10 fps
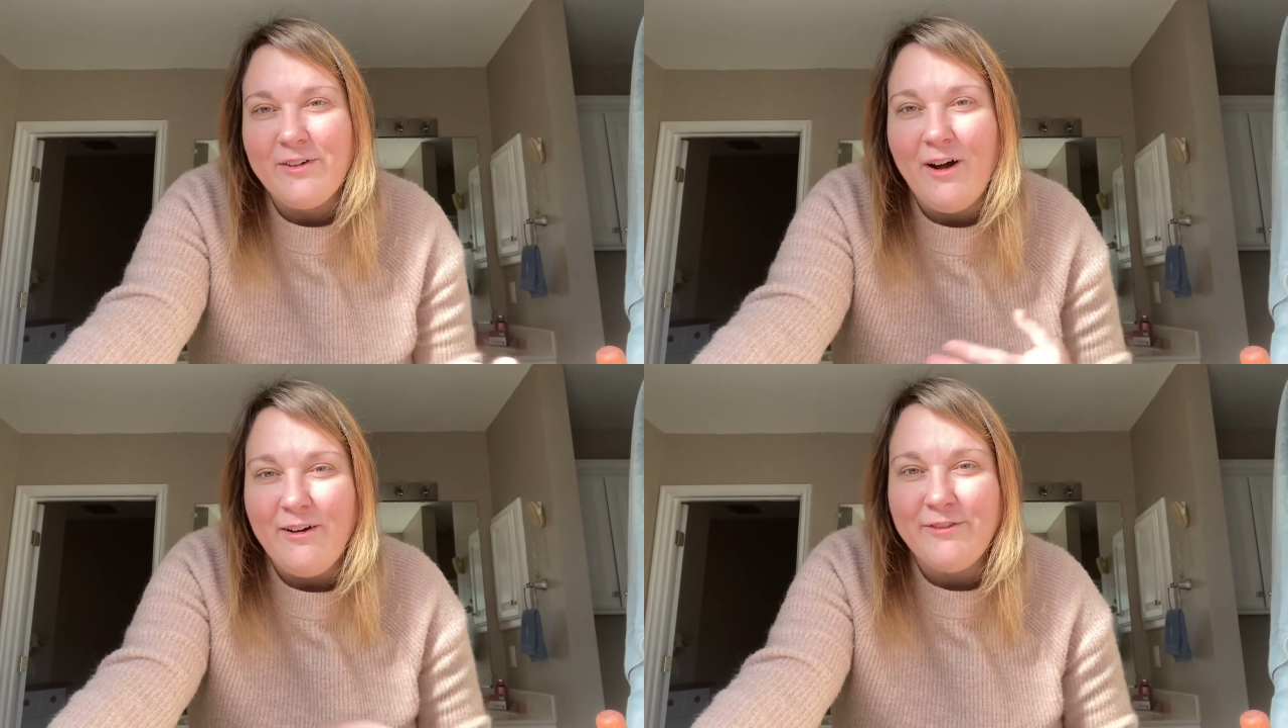
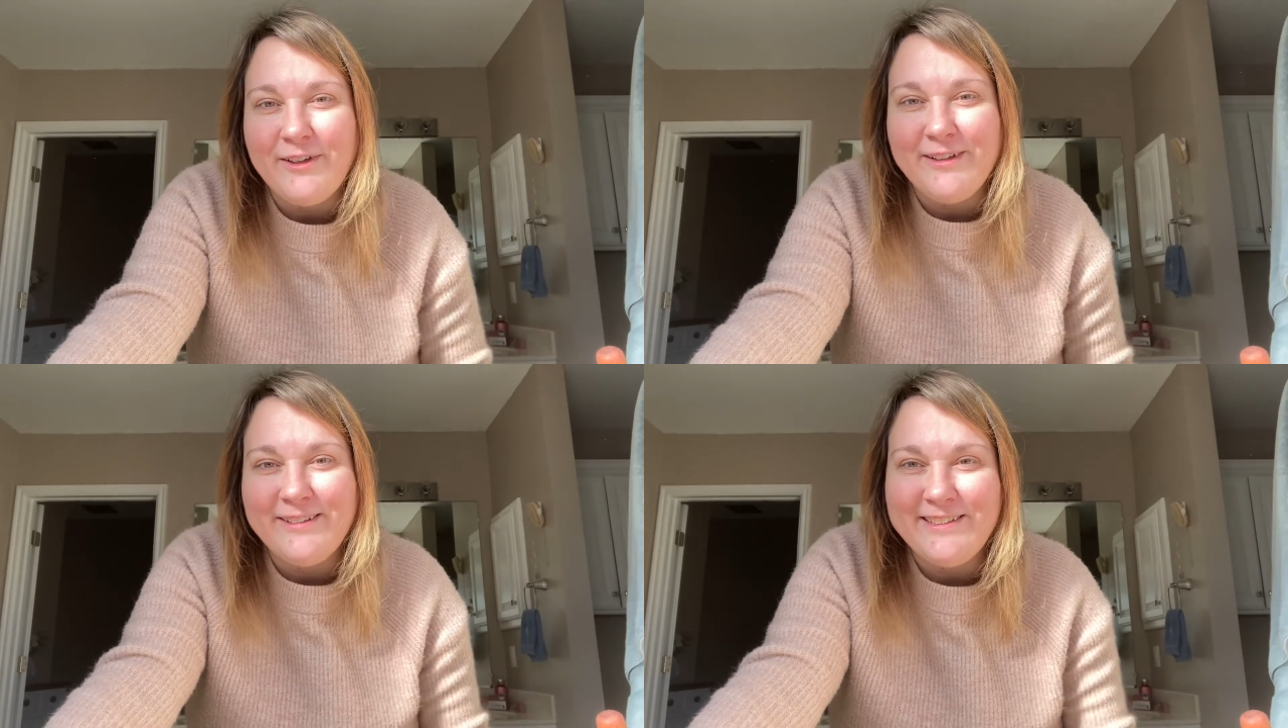
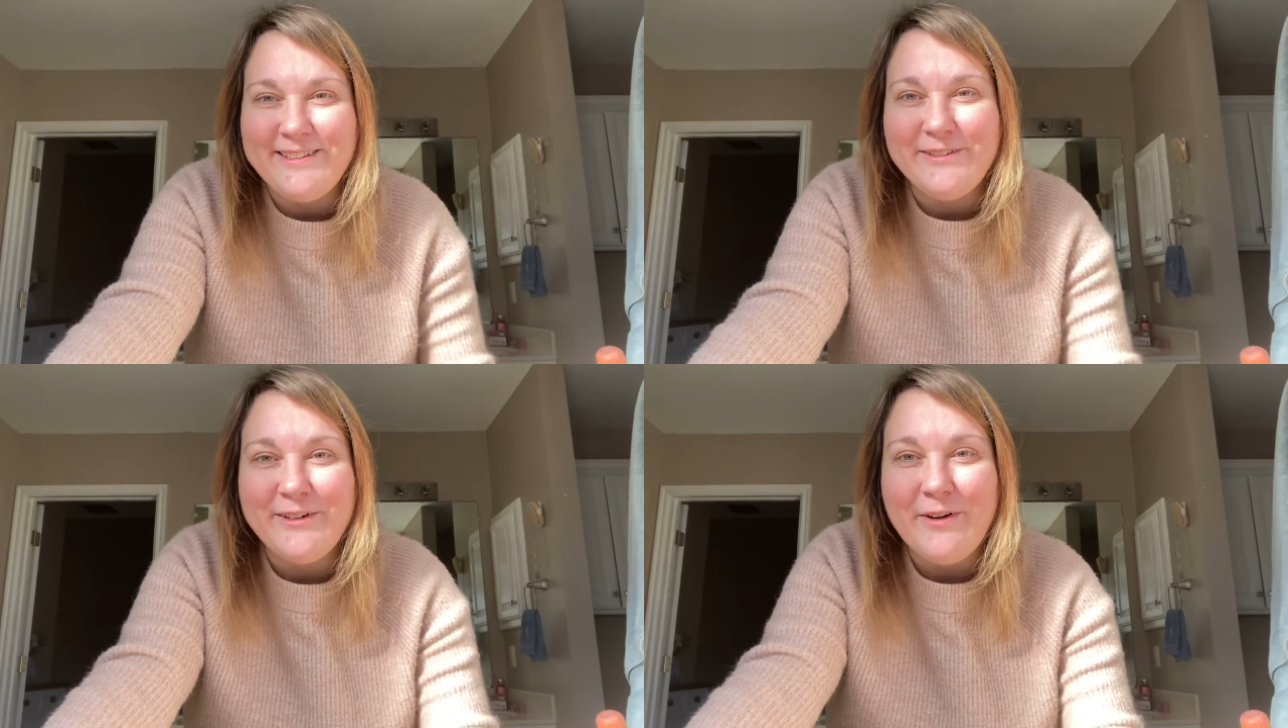coughing
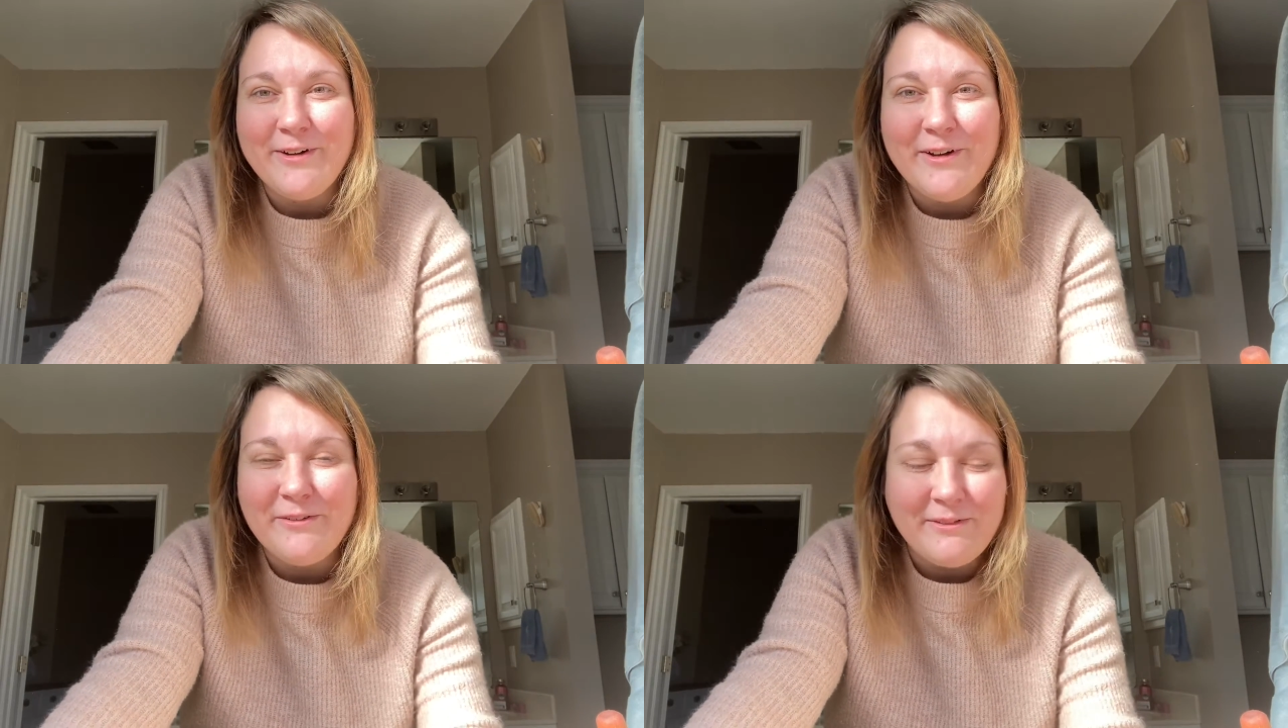still
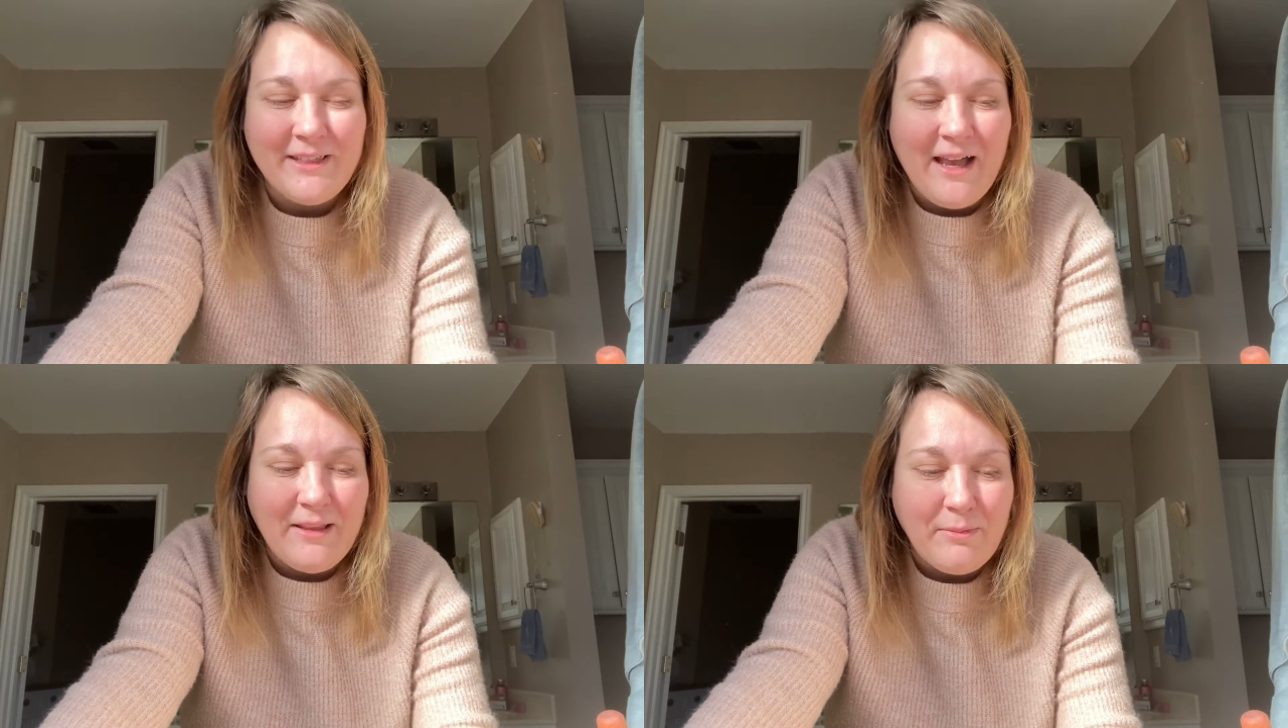going on with
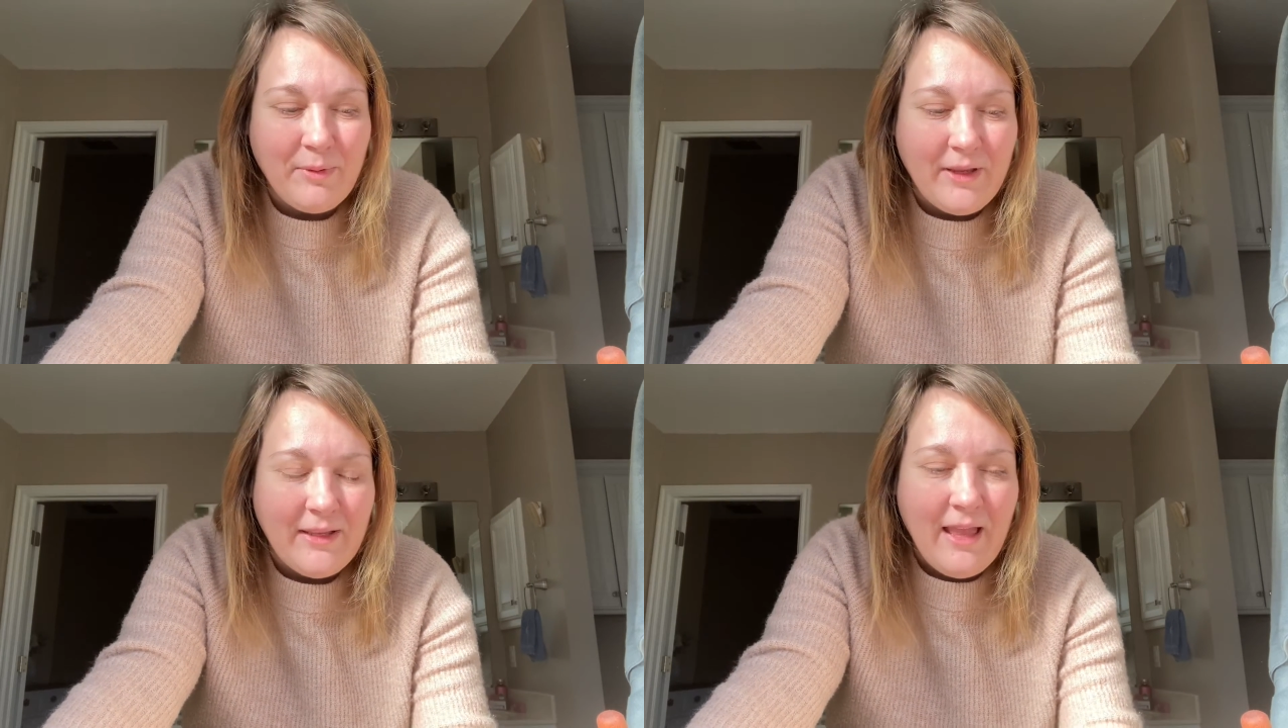that,
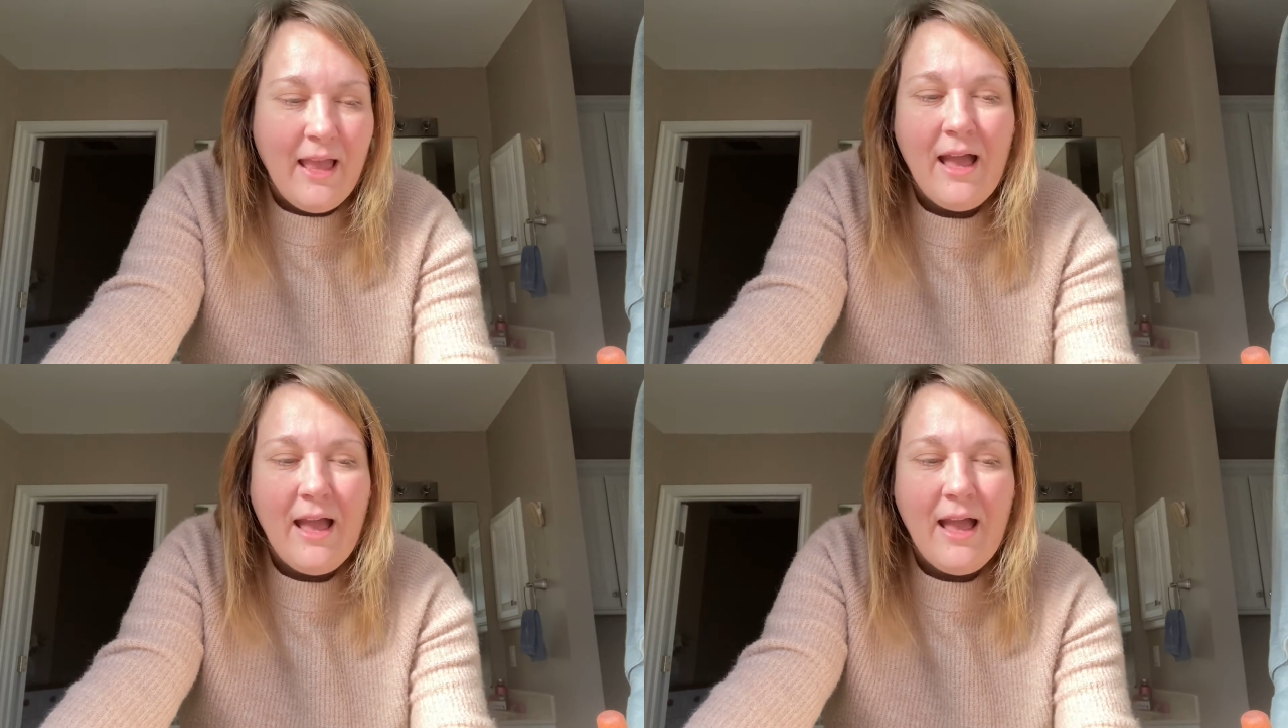but